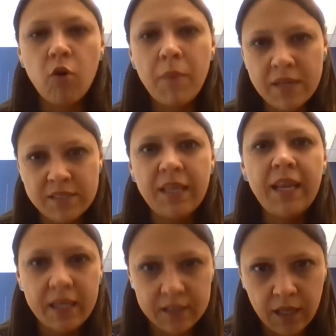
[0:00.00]

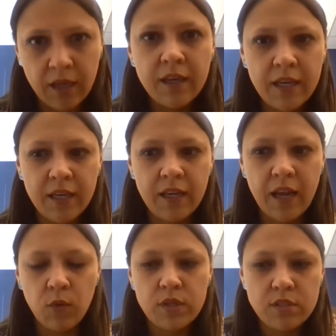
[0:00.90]
discrimination because
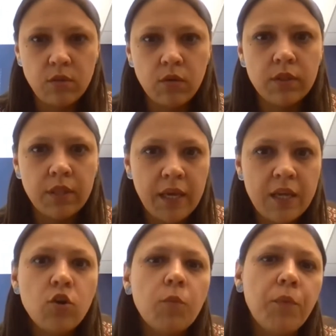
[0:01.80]
it
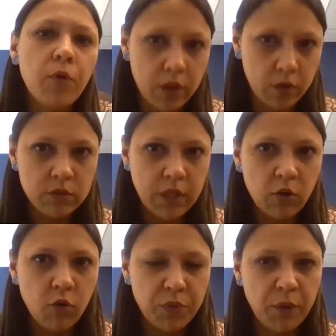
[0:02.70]

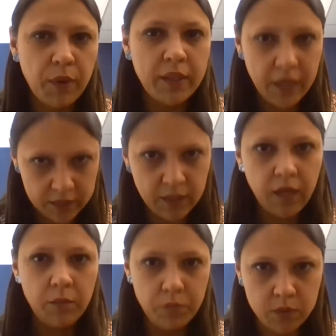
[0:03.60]
has to do
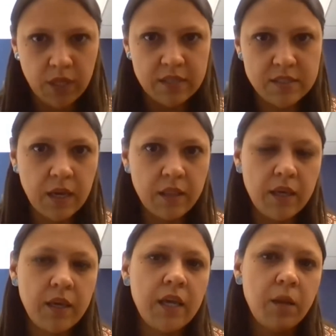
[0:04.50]
with not having
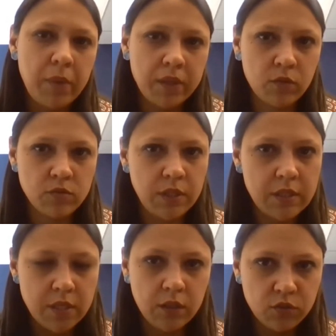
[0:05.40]
a direct proof
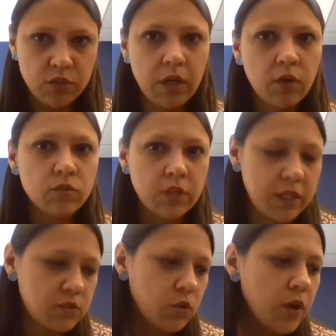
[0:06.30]
and the importance
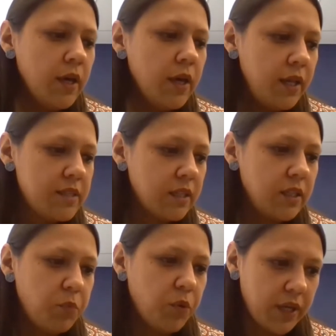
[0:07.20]
of
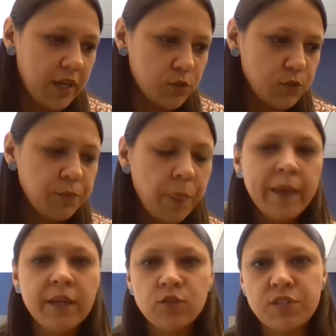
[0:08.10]
context
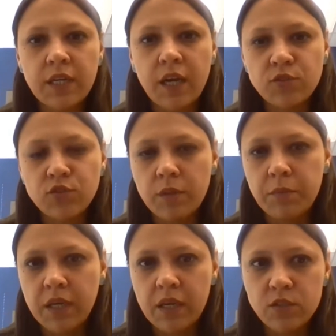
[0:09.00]
elements in
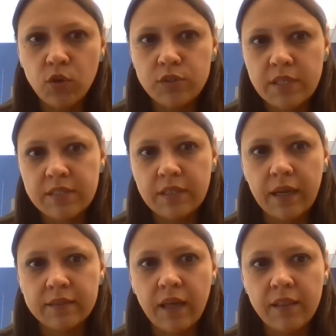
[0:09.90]
this type of cases.
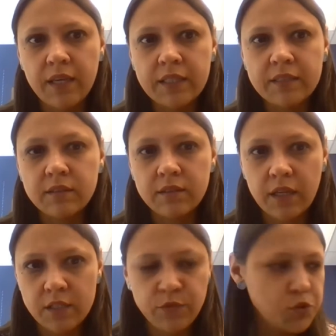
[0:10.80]
So the
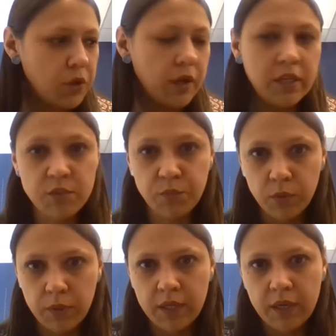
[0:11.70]
San Miguel
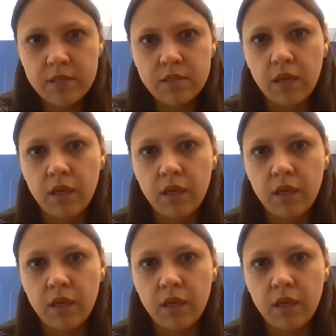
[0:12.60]
Sosa case is